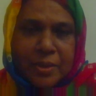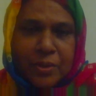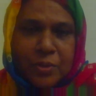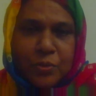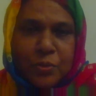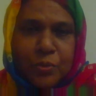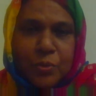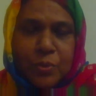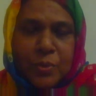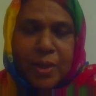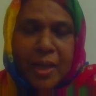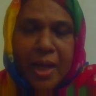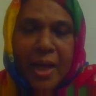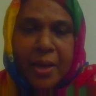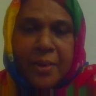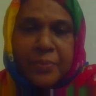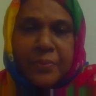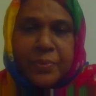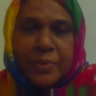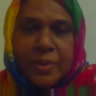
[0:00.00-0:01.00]
You don't
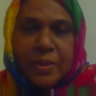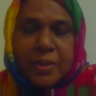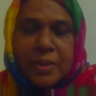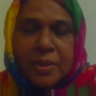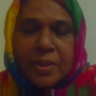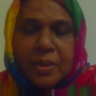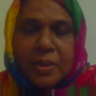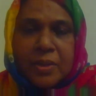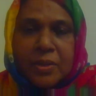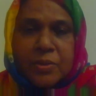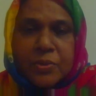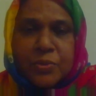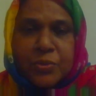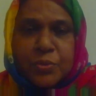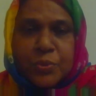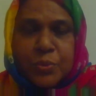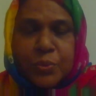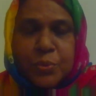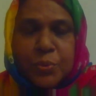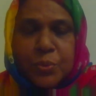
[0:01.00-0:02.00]
have
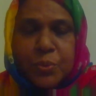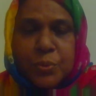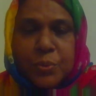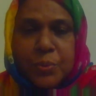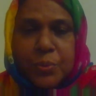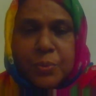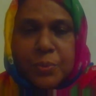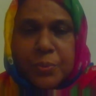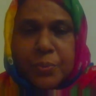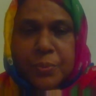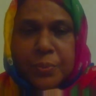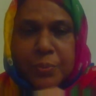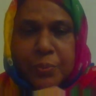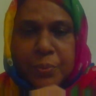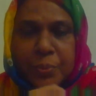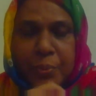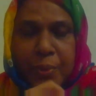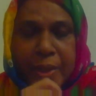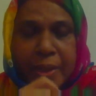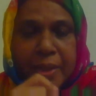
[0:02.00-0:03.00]
to
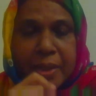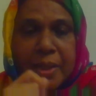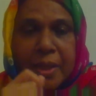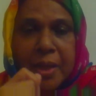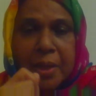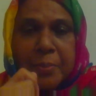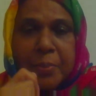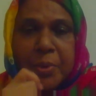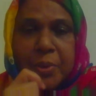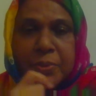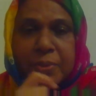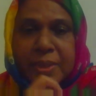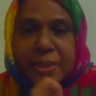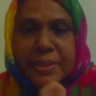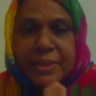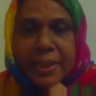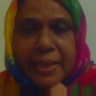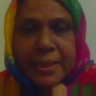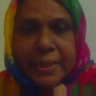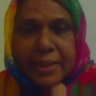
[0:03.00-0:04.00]
worry about the
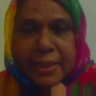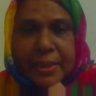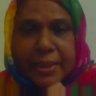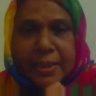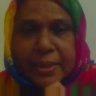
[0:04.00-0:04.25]
technique.